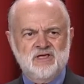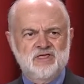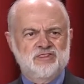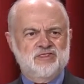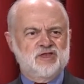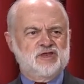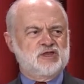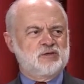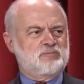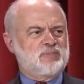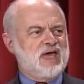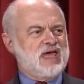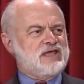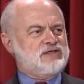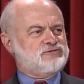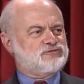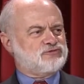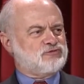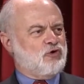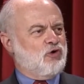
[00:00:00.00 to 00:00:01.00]
the
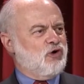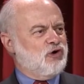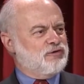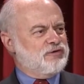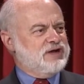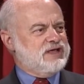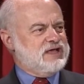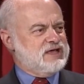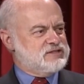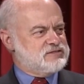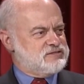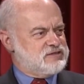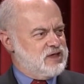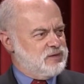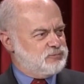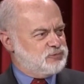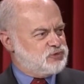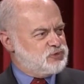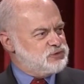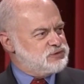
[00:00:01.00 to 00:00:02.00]
debates orient
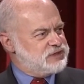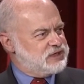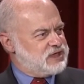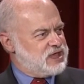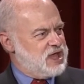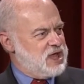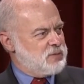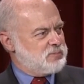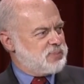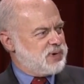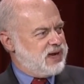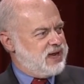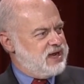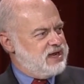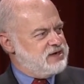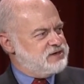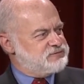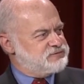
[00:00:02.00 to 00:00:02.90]
them to the campaign.